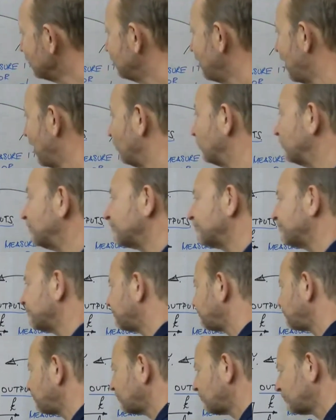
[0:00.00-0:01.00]
Now,
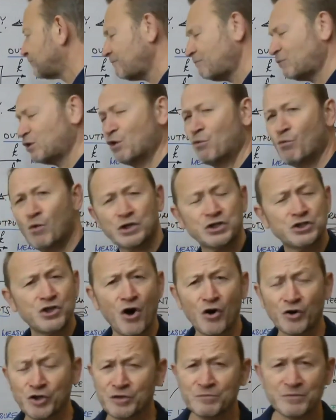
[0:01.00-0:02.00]
what
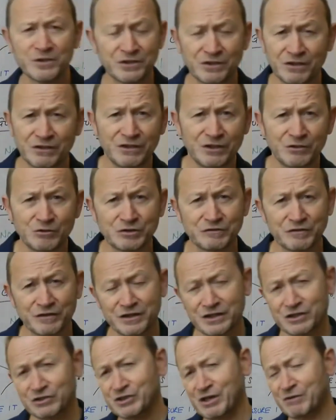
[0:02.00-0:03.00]
document you use for
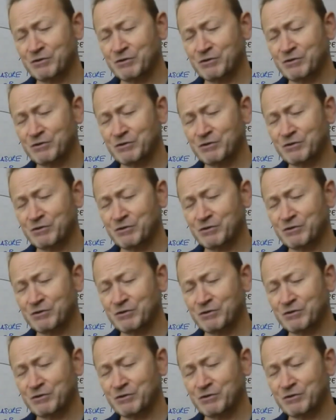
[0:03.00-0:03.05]
this,